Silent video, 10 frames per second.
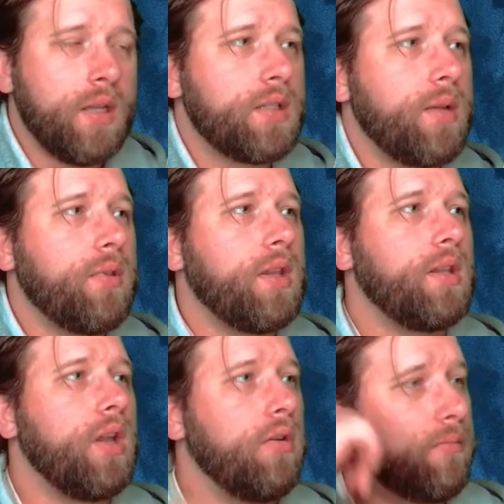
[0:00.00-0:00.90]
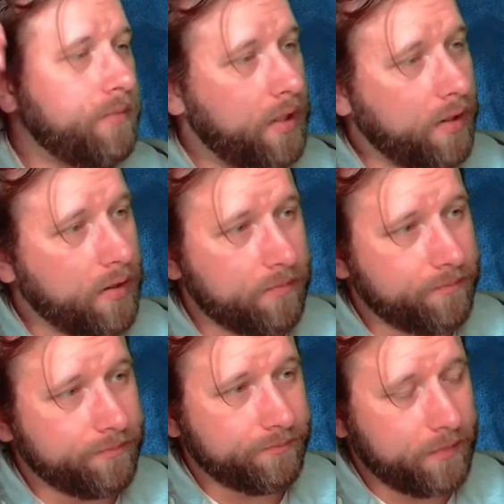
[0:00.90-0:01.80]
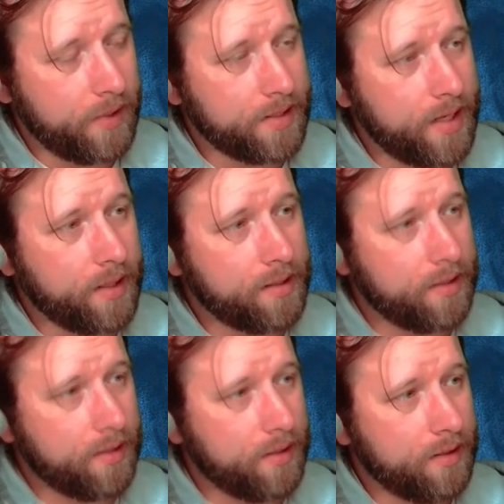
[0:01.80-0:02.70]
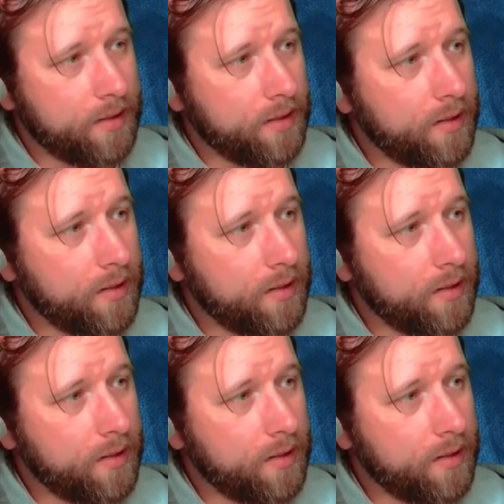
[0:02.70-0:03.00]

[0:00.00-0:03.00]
something to note here is that uh,